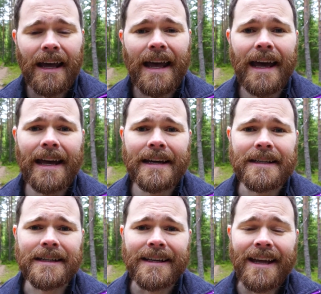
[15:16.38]

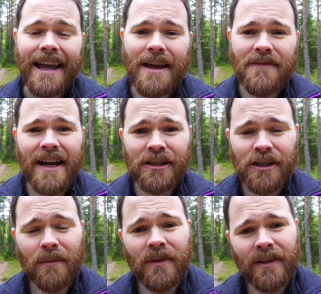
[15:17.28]
And if that's
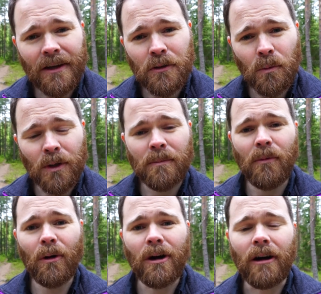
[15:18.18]
something that you want
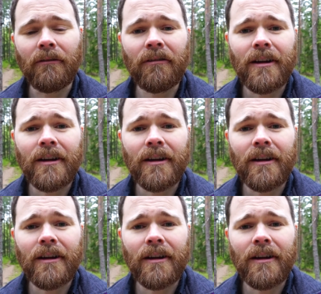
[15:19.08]
more of,